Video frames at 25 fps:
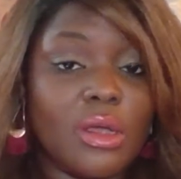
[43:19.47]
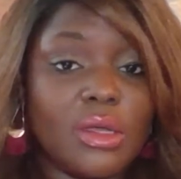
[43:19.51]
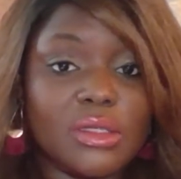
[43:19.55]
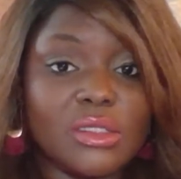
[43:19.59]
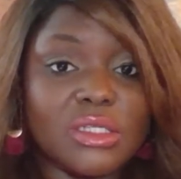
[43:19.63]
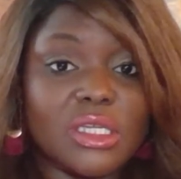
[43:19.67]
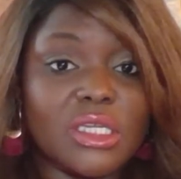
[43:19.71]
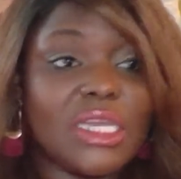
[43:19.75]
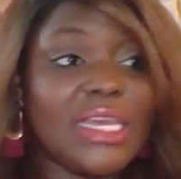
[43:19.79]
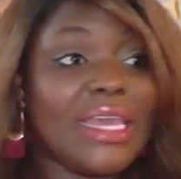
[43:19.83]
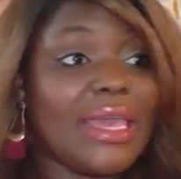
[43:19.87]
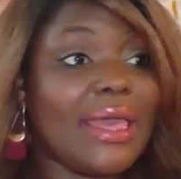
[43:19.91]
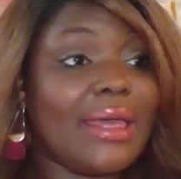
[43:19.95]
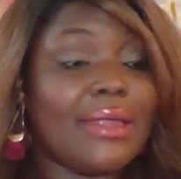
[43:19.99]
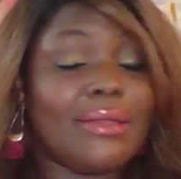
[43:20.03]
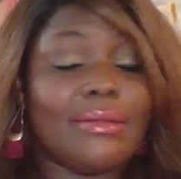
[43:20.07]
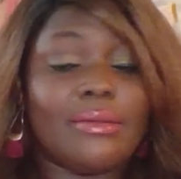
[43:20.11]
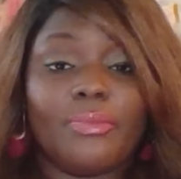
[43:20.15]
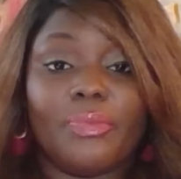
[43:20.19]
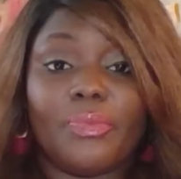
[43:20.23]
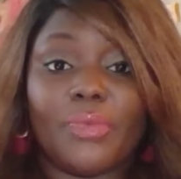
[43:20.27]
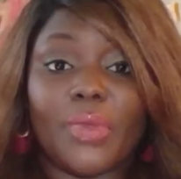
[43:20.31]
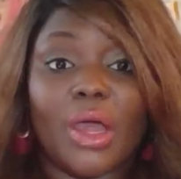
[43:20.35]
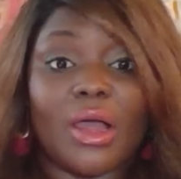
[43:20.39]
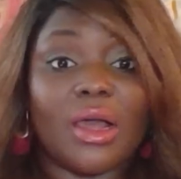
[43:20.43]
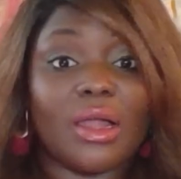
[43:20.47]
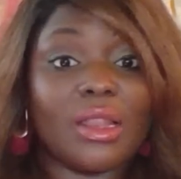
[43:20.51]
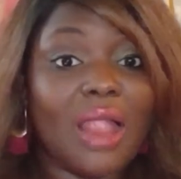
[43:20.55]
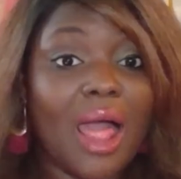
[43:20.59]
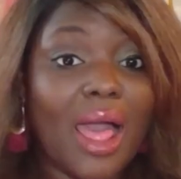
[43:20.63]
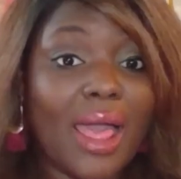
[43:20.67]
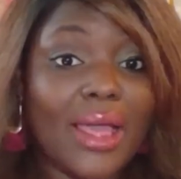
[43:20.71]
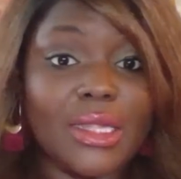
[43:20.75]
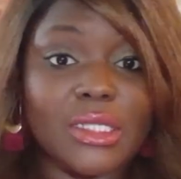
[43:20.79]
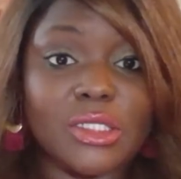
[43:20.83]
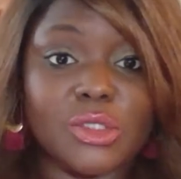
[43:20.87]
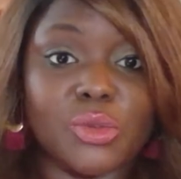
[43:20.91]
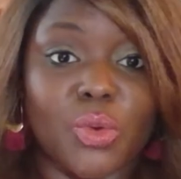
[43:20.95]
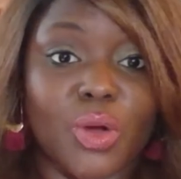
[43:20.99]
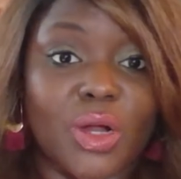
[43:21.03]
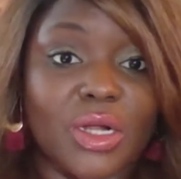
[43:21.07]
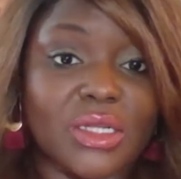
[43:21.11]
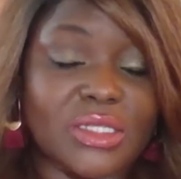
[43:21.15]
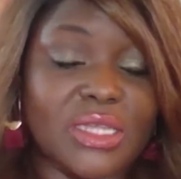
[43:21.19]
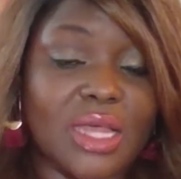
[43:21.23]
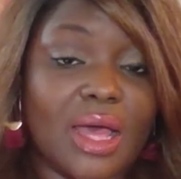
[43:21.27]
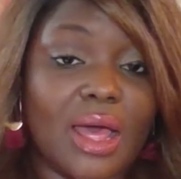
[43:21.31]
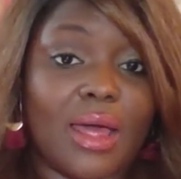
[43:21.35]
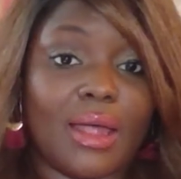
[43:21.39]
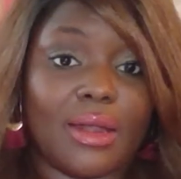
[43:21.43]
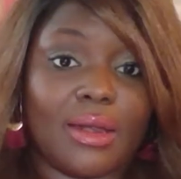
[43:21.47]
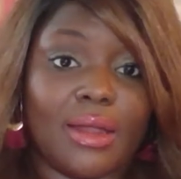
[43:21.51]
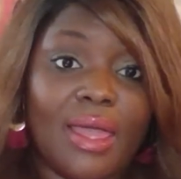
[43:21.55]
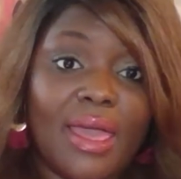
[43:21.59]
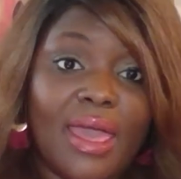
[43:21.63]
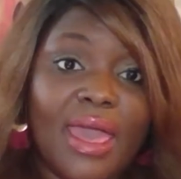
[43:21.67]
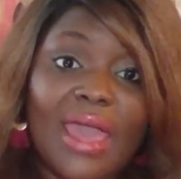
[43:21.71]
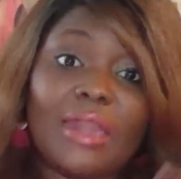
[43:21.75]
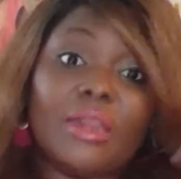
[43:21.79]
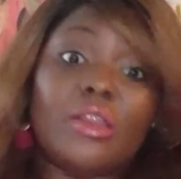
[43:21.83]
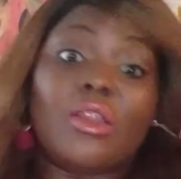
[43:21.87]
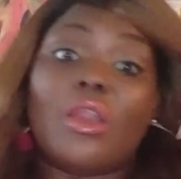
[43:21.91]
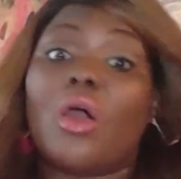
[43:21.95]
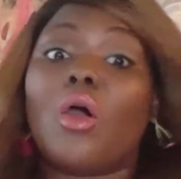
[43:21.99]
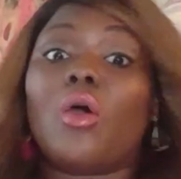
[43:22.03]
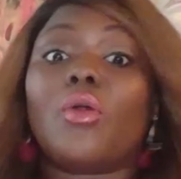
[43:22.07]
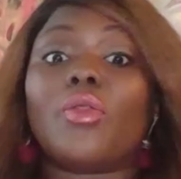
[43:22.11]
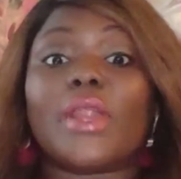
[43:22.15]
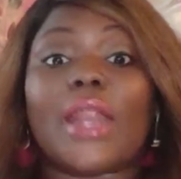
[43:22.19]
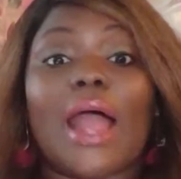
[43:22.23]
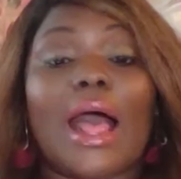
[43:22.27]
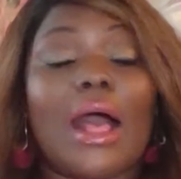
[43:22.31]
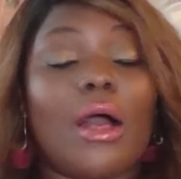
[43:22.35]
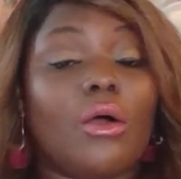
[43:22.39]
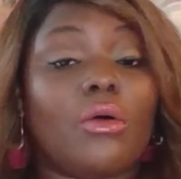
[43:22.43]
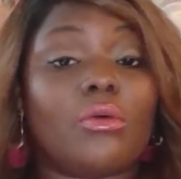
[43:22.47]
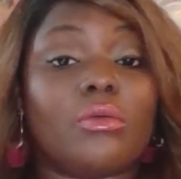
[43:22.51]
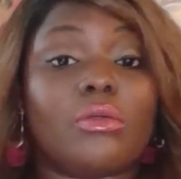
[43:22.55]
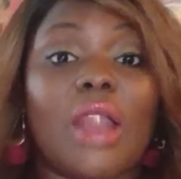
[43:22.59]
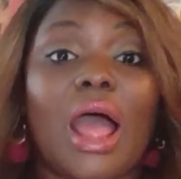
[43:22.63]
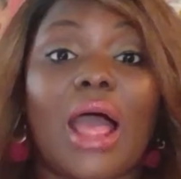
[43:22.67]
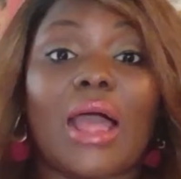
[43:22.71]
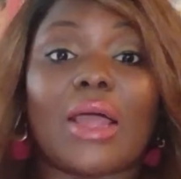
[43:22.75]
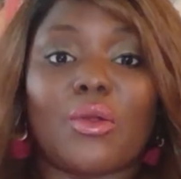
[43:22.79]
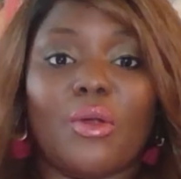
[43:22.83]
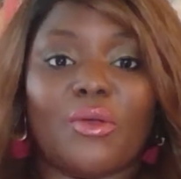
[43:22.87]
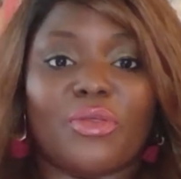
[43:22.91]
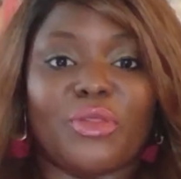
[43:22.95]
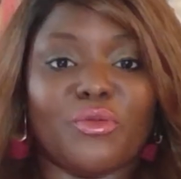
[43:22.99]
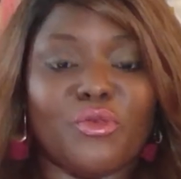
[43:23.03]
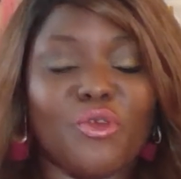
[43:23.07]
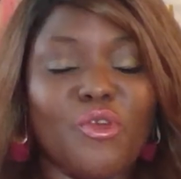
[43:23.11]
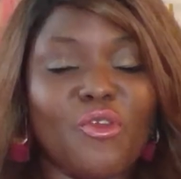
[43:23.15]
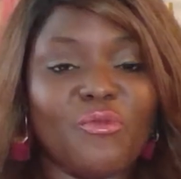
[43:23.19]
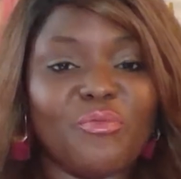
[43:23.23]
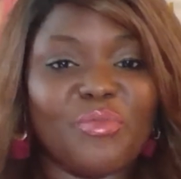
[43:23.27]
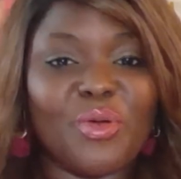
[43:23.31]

to get a client's work done and know that I'll knock it off the roof.